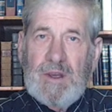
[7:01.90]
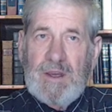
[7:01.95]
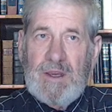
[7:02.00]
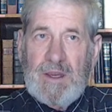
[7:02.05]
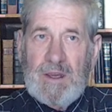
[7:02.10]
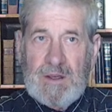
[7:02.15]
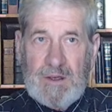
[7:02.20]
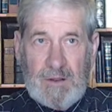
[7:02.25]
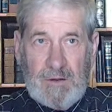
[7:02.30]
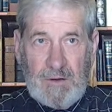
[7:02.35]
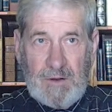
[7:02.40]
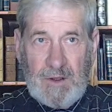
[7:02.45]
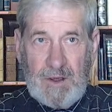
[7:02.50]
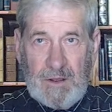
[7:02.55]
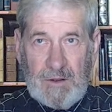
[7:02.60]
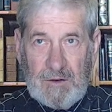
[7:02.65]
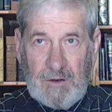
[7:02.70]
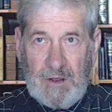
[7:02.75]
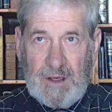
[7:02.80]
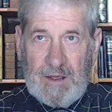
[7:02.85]
he can
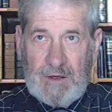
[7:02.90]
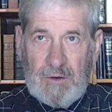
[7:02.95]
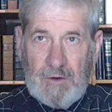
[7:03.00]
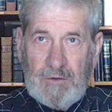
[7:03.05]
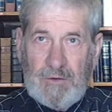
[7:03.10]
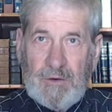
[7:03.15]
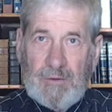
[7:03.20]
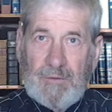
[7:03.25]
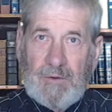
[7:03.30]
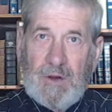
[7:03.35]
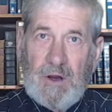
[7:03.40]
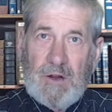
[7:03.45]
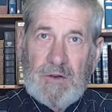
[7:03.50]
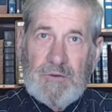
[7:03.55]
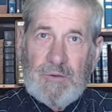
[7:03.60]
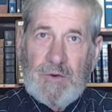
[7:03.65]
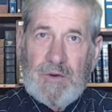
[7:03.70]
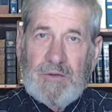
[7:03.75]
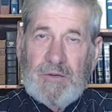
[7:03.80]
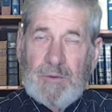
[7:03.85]
get leaders of
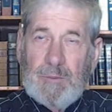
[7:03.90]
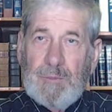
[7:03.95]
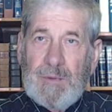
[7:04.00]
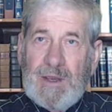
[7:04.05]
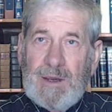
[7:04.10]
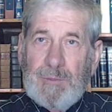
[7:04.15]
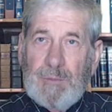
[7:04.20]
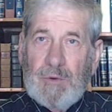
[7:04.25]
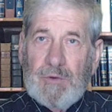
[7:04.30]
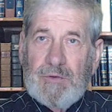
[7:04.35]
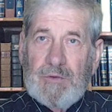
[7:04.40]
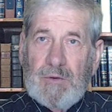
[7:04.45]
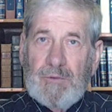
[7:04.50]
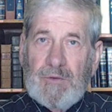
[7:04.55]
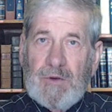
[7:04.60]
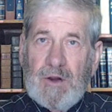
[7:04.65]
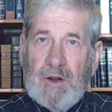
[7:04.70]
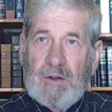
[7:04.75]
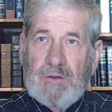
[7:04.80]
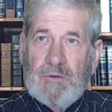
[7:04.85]
countries and peoples
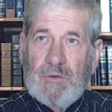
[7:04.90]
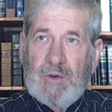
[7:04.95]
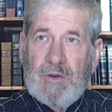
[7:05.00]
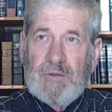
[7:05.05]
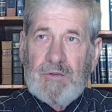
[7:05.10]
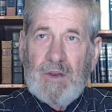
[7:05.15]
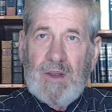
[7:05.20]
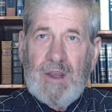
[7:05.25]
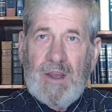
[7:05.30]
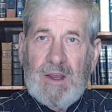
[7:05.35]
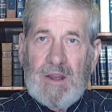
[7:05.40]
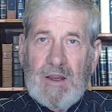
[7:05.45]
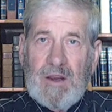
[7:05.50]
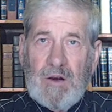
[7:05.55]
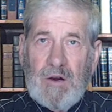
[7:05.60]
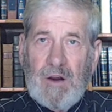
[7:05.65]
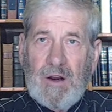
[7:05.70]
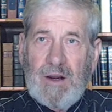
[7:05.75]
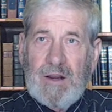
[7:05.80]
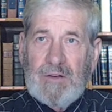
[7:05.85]
of countries.
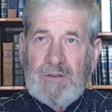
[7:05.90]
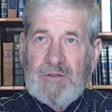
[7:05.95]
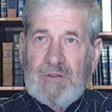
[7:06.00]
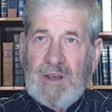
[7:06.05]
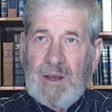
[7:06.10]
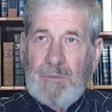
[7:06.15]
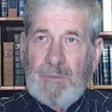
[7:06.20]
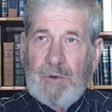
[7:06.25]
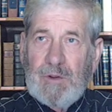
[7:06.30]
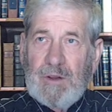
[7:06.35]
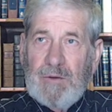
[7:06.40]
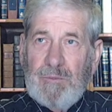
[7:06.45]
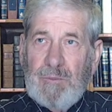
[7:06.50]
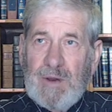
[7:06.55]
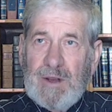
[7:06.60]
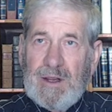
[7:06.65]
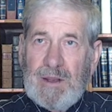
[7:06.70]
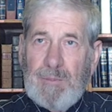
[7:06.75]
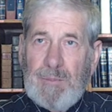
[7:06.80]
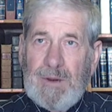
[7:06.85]
Here an assembly of
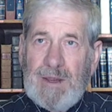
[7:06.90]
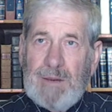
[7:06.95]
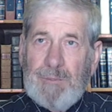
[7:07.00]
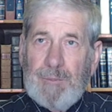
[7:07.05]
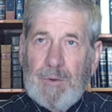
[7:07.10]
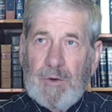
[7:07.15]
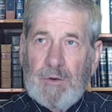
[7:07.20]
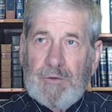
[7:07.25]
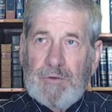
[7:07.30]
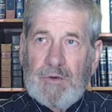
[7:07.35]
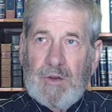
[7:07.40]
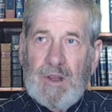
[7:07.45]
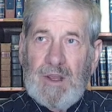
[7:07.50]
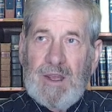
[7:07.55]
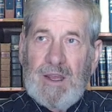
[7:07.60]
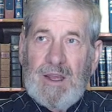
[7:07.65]
many peoples.